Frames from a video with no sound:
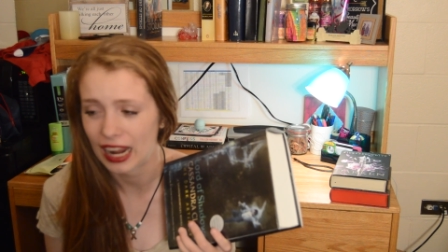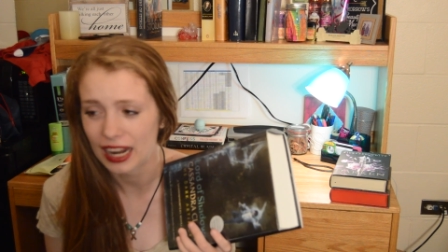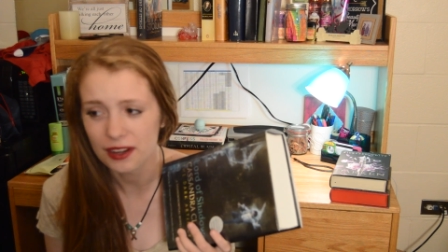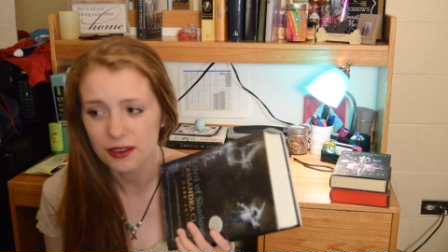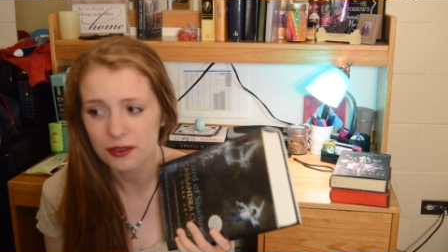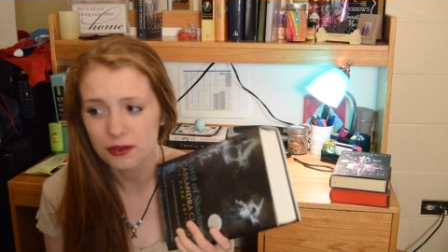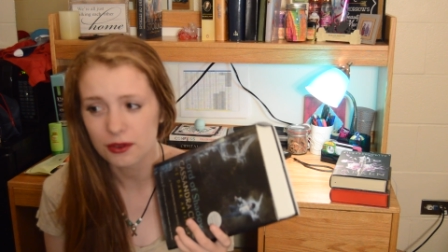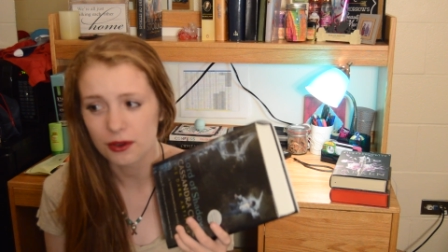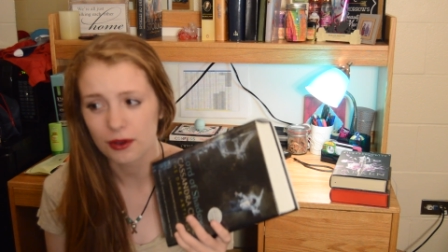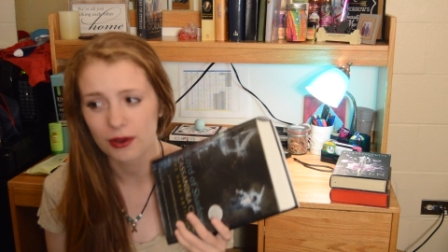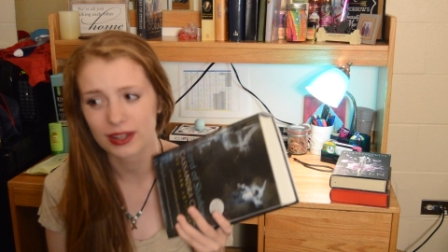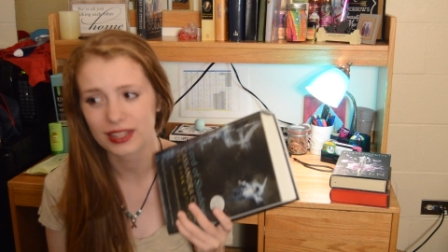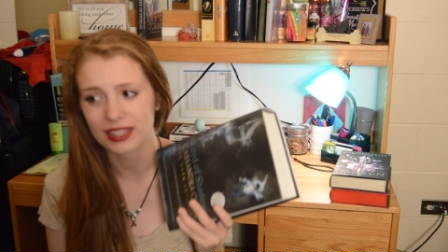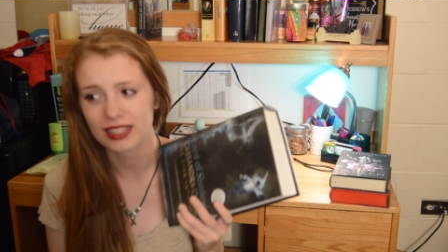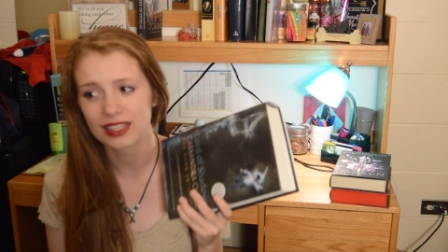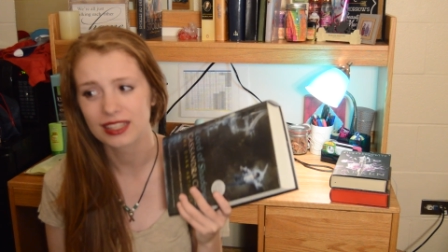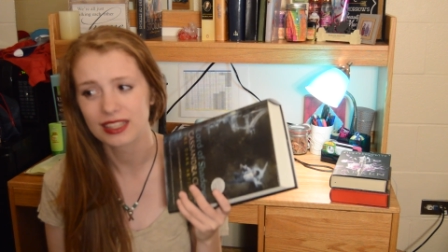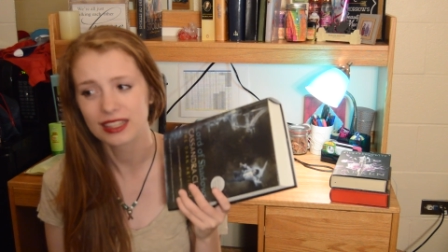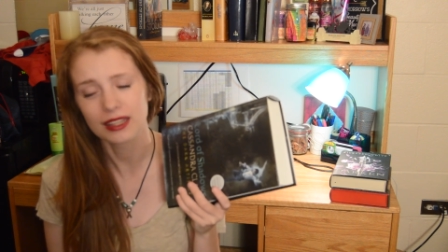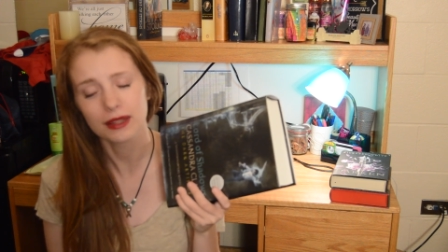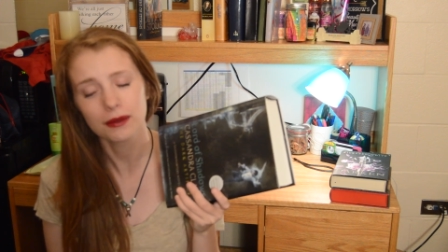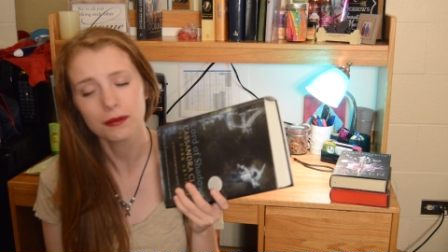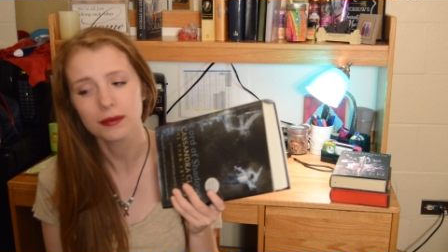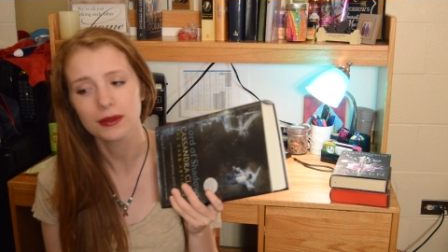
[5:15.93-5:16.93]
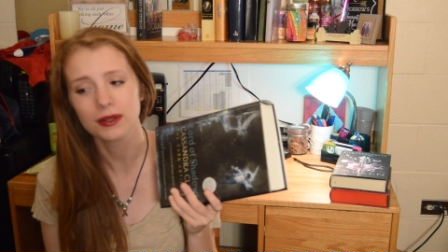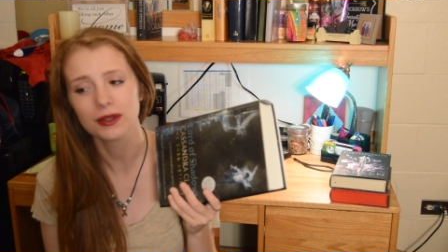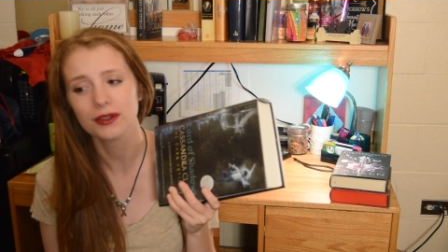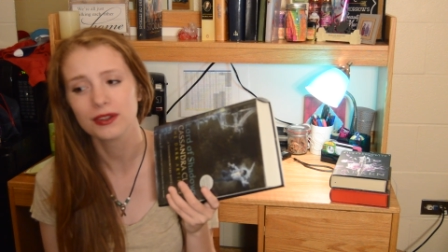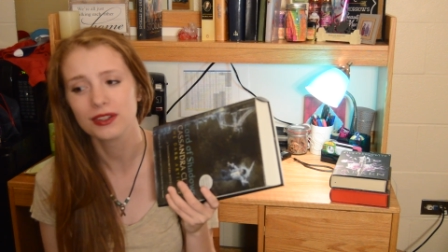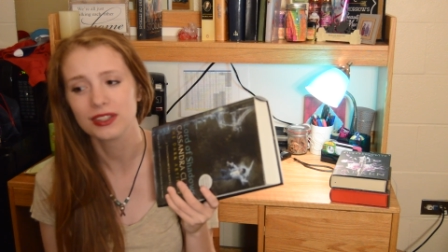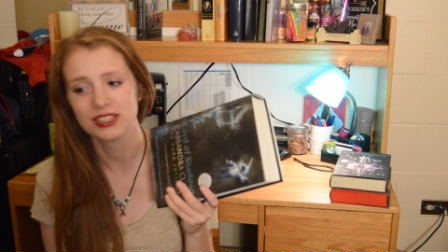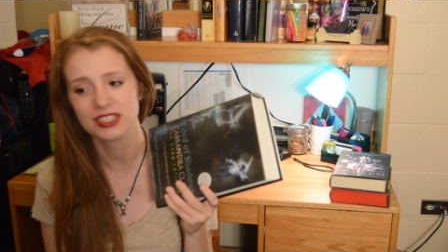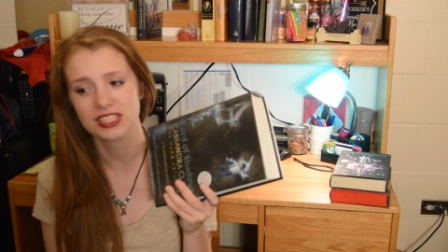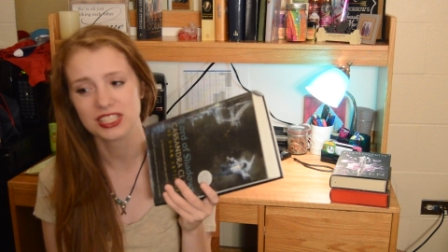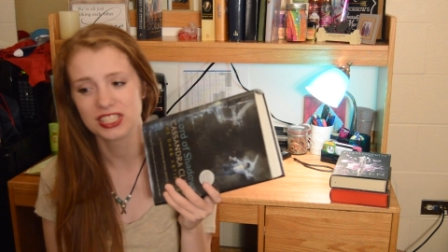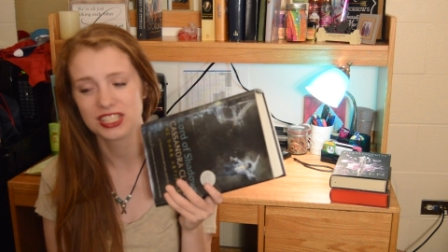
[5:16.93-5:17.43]
I don't know. I keep
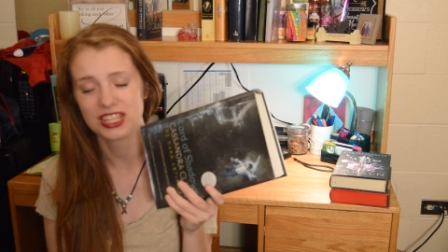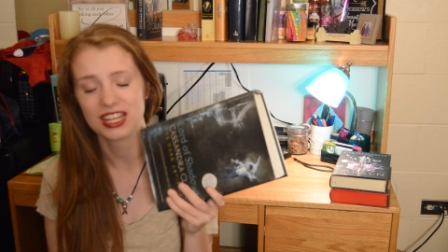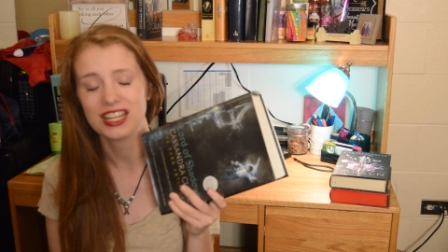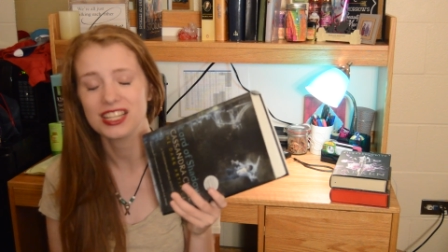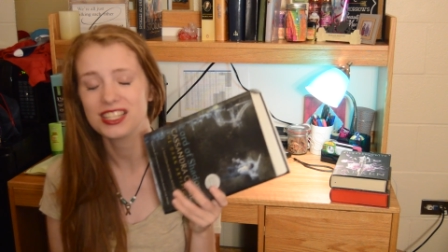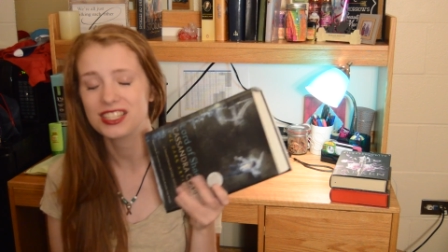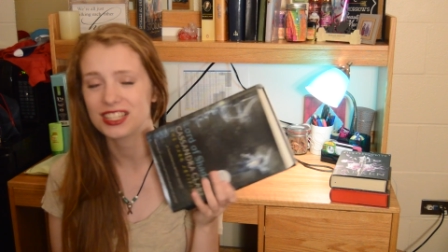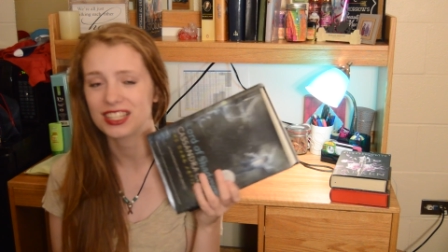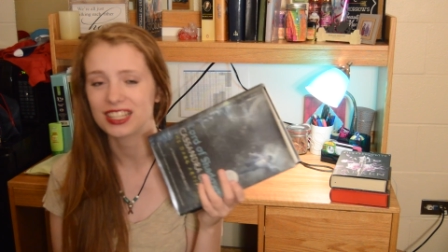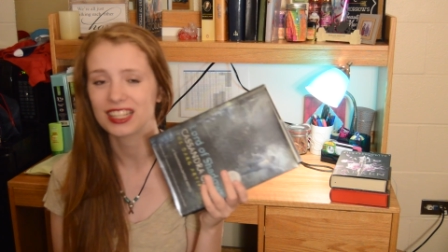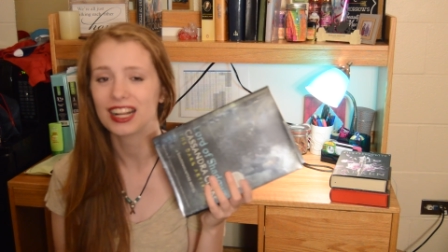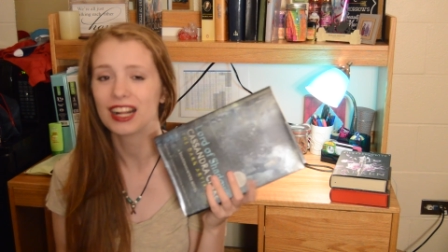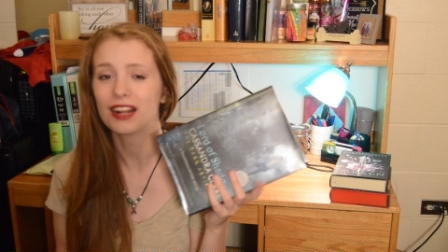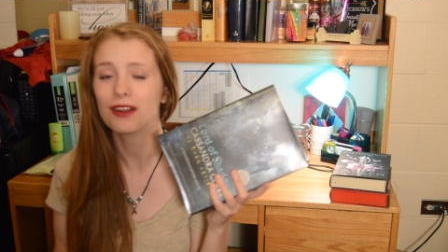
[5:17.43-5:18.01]
hearing it's changing,